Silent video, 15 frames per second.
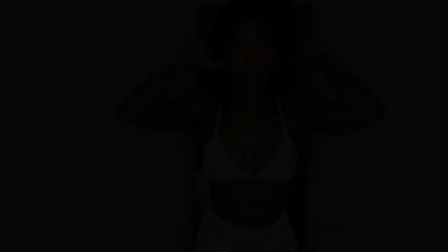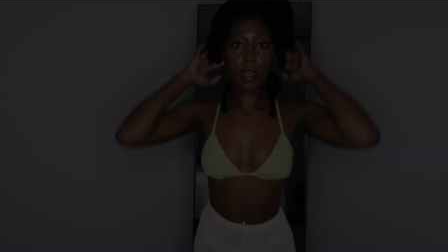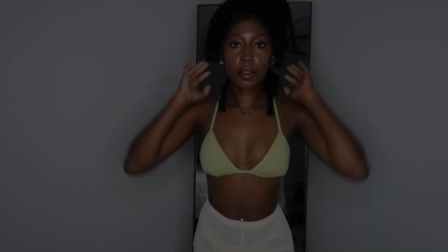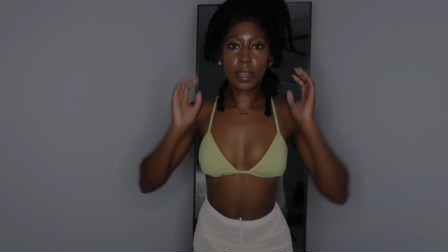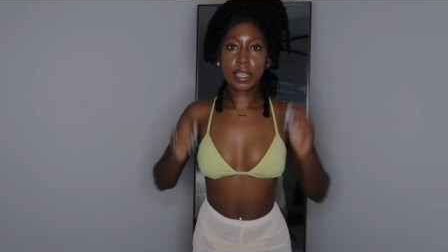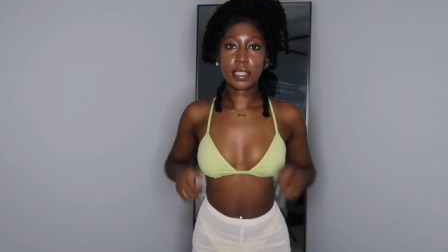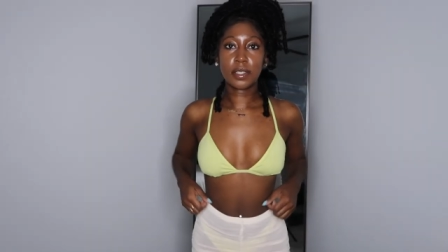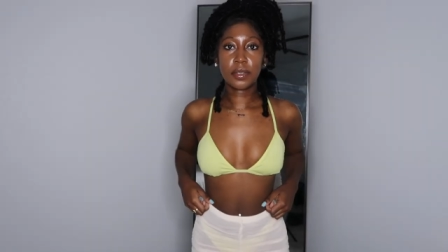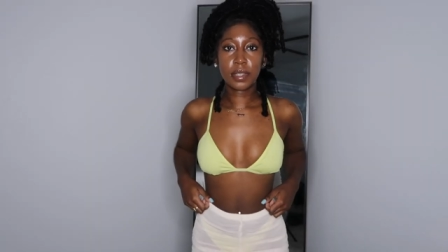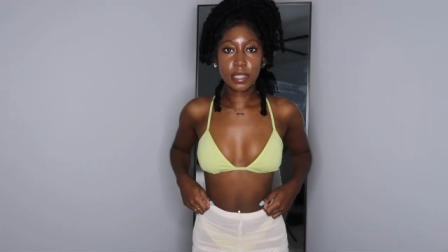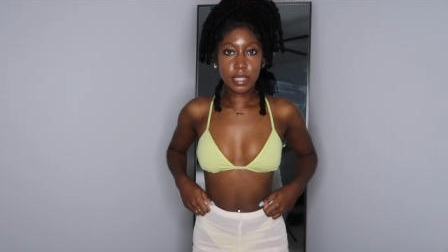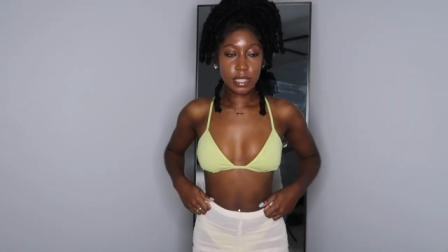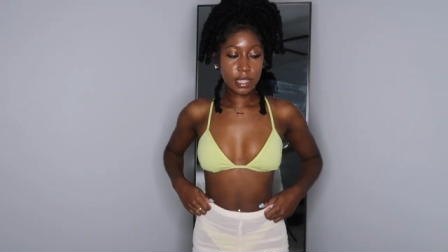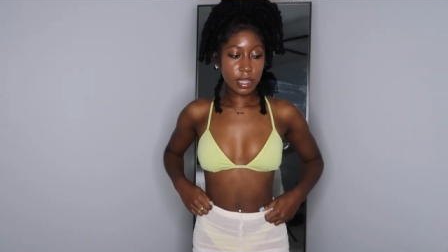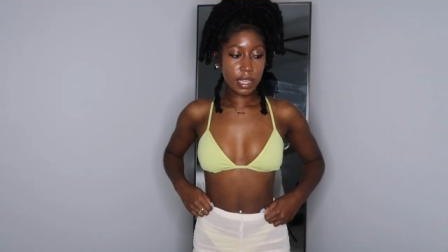Okay, so
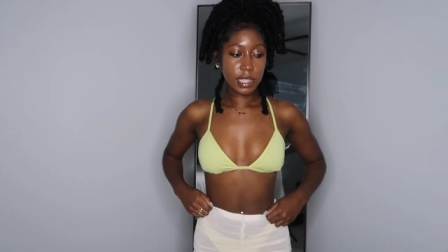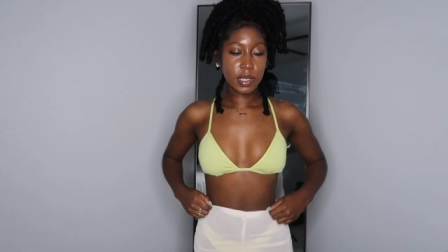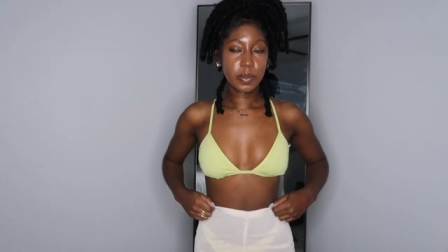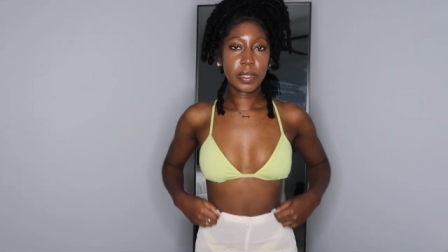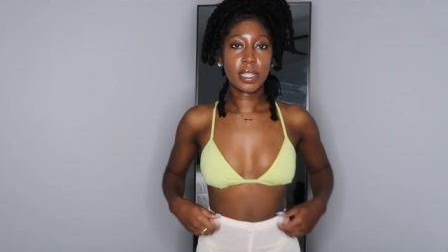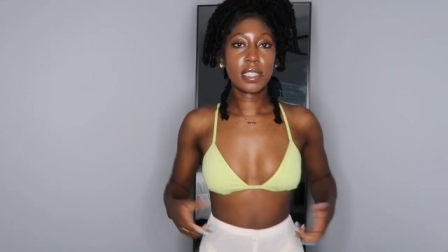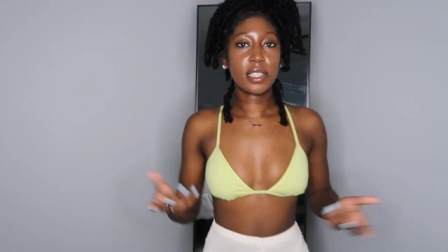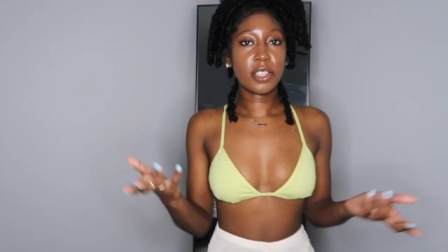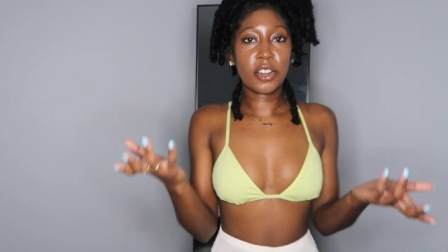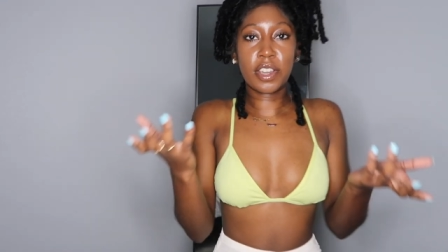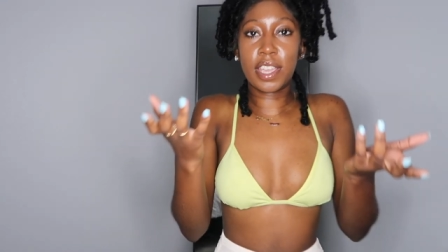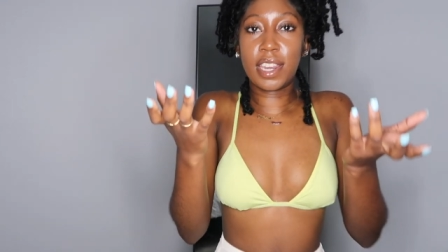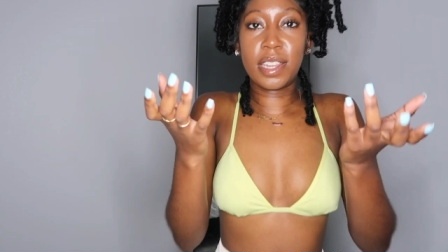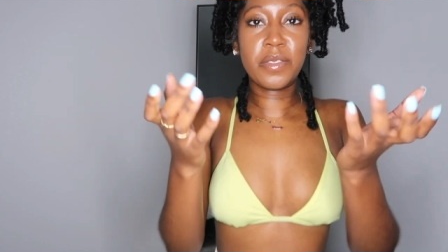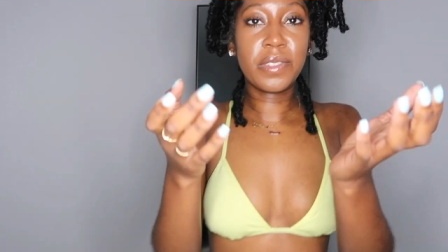this is the last piece, y'all
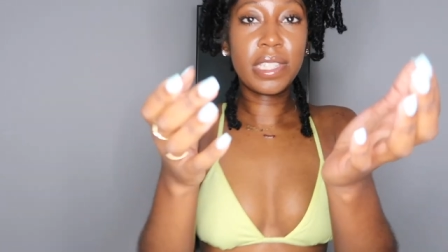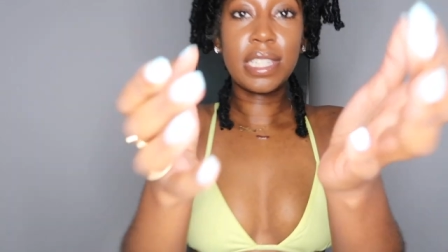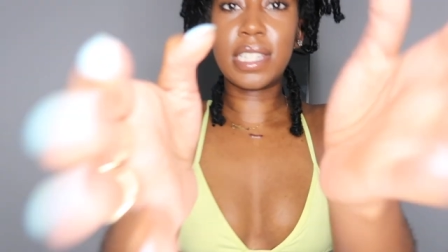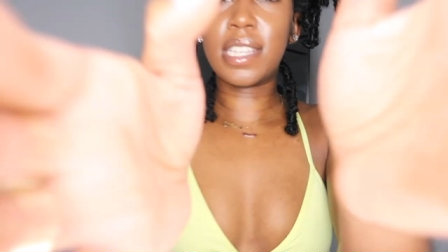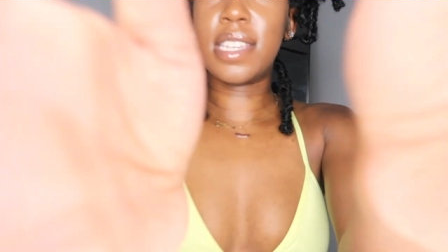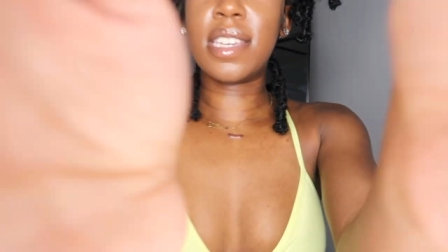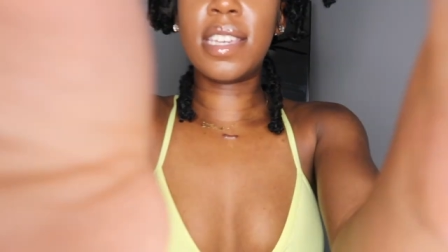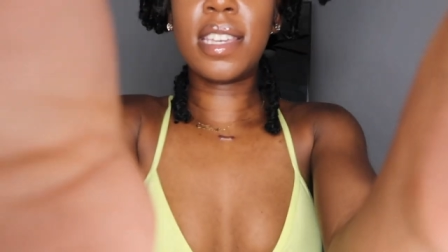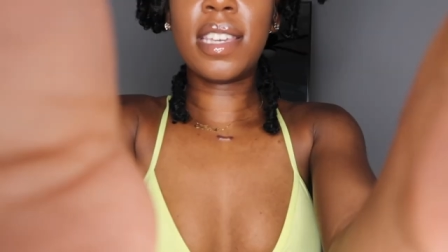can't even see